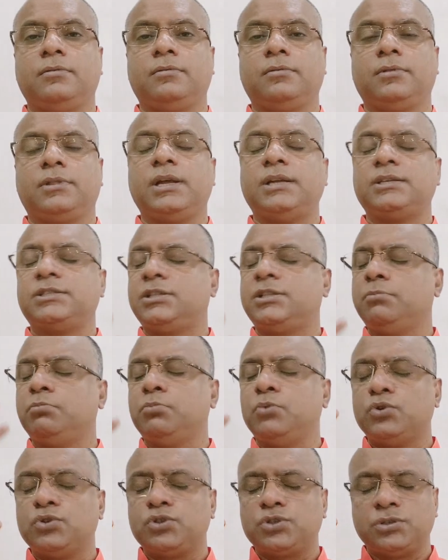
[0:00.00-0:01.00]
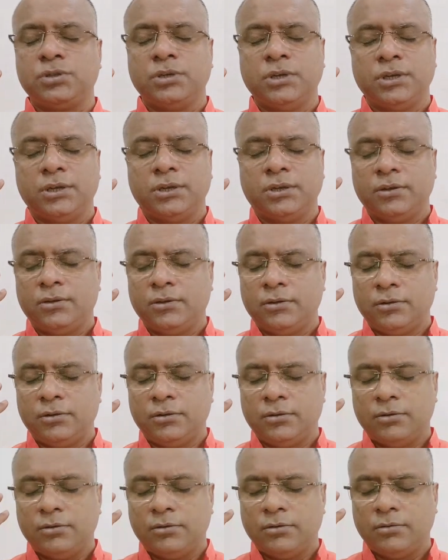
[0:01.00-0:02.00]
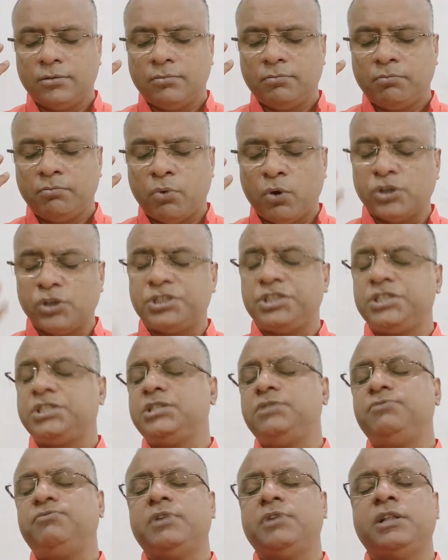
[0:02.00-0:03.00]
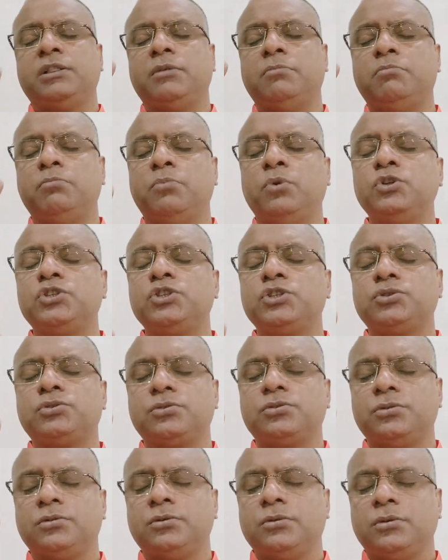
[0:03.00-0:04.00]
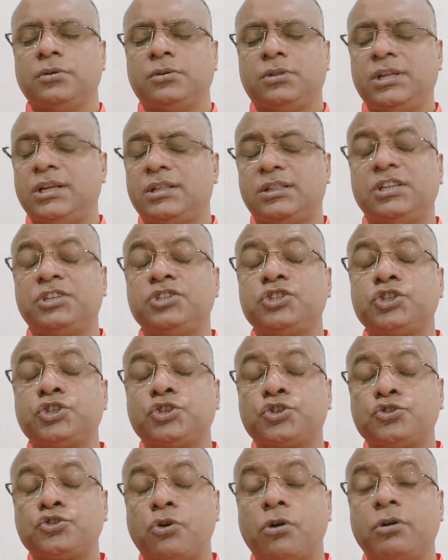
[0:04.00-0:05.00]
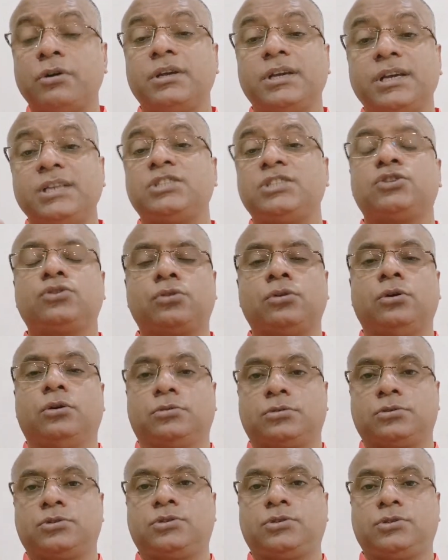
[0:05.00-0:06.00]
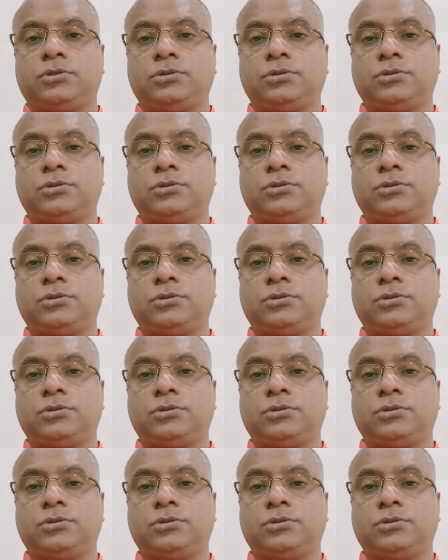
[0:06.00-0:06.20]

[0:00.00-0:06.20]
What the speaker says: That's the most positive and they are the strongest thoughts